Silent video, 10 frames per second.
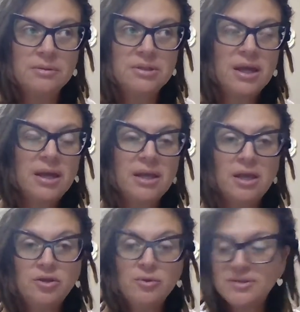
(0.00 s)
kind of
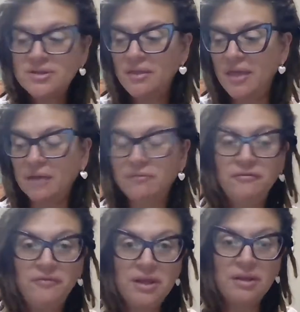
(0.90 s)
get used to that
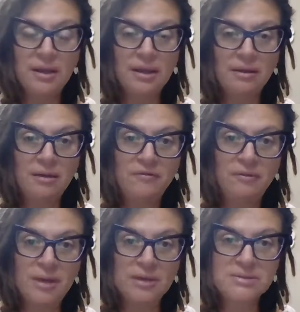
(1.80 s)
feeling of
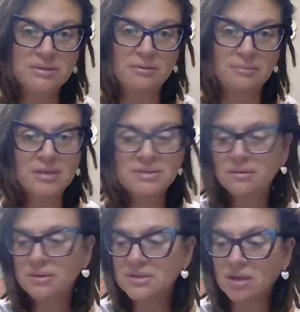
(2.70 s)
the masculine.
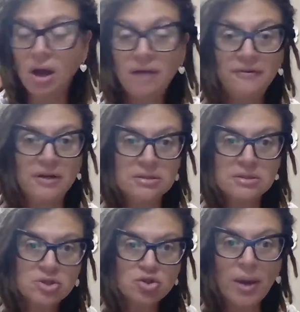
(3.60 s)
Masculine is
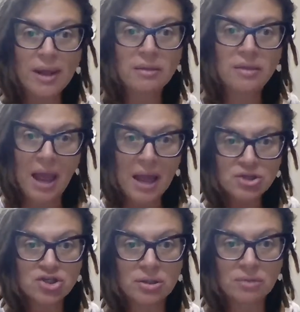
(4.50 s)
confidence, strength,
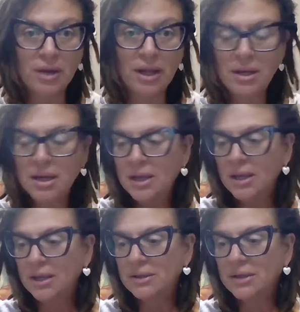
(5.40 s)
action, right?
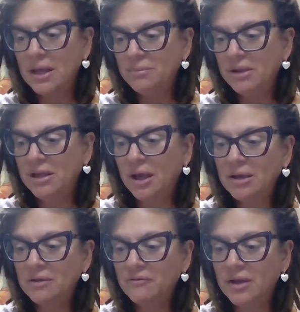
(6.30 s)
It can be
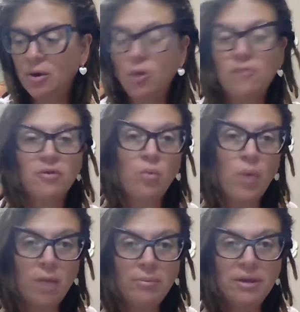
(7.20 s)
kind of an
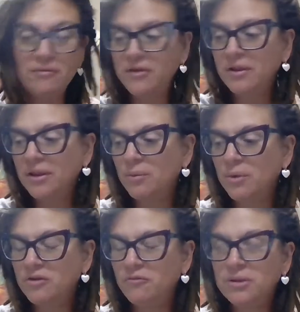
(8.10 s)
overwhelming feeling
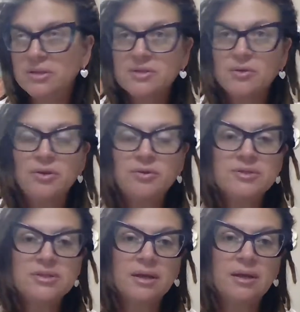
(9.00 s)
when you've been so
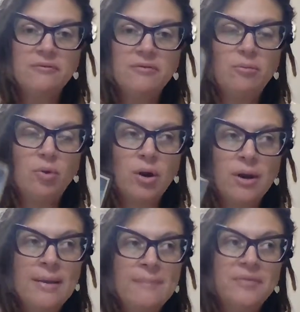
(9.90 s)
used to kind of the
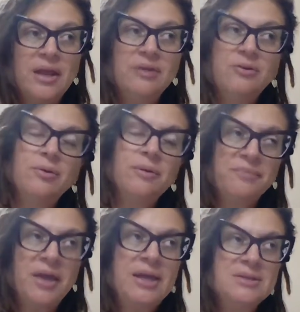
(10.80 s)
more, and
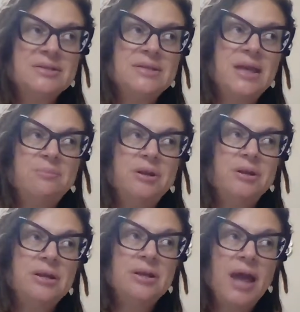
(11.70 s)
I hate to say it, but
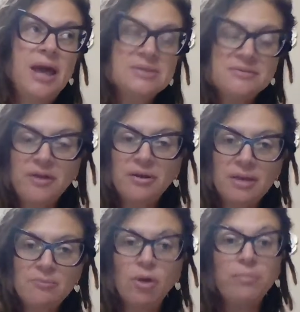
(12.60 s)
it has felt
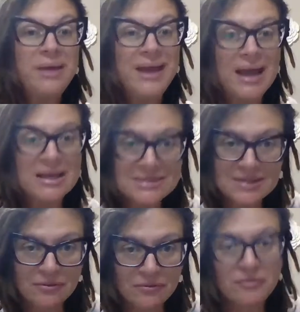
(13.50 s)
like more
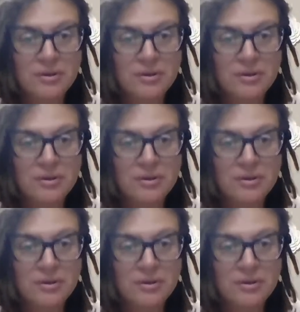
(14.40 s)
passive